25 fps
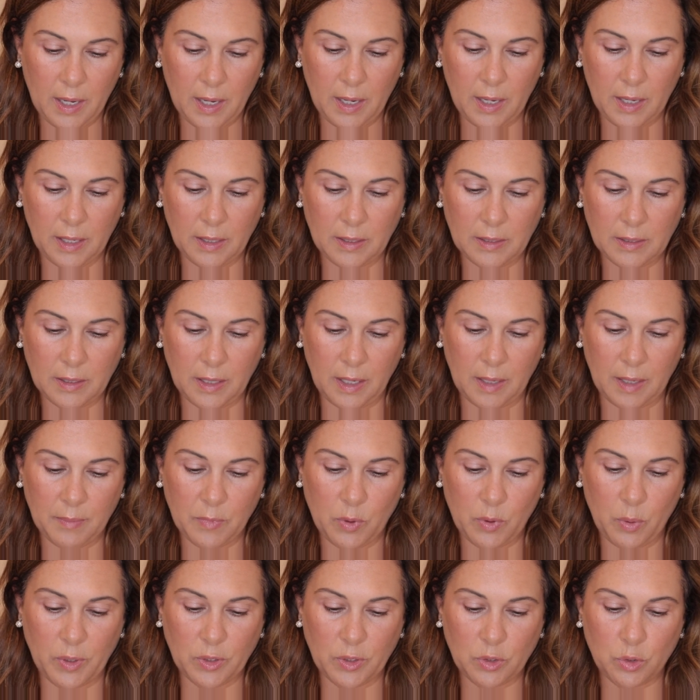and I'm
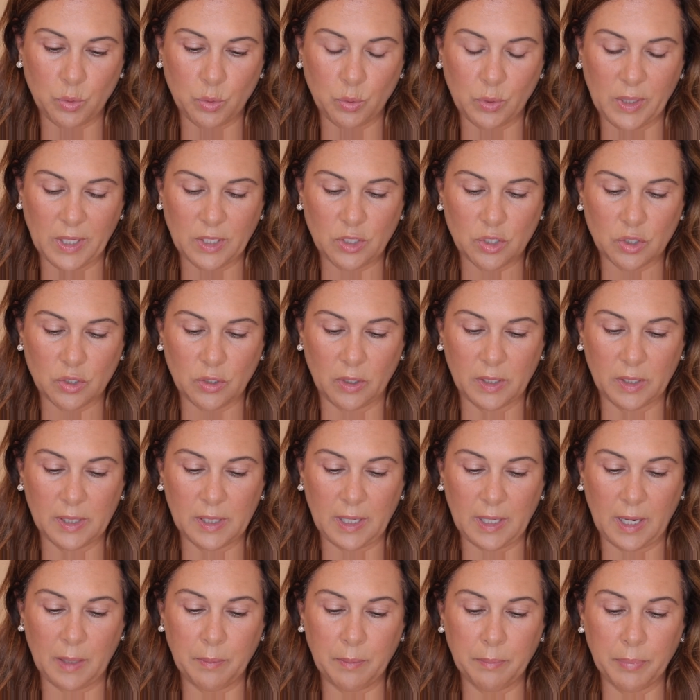going to get
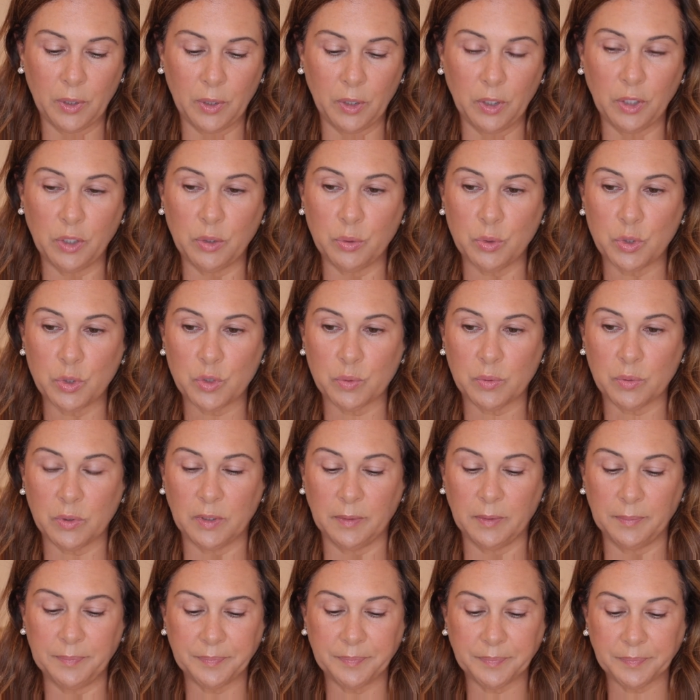started. And per
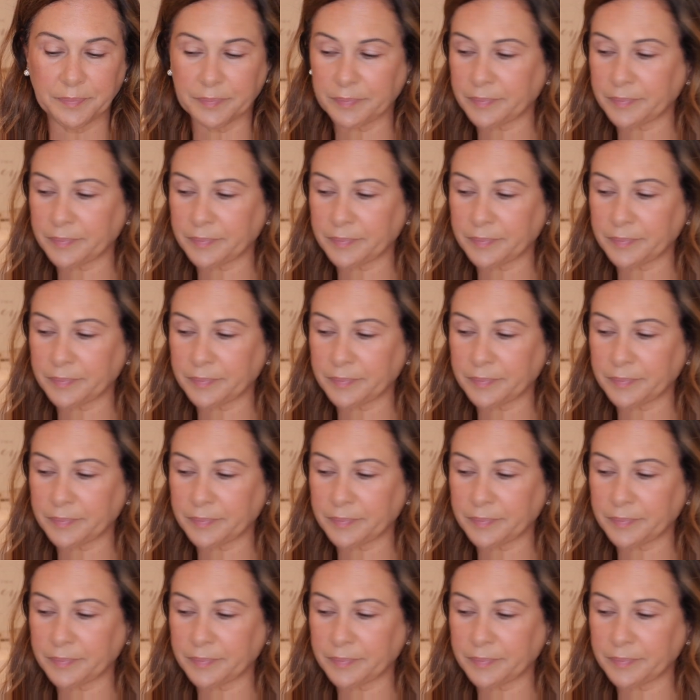usual,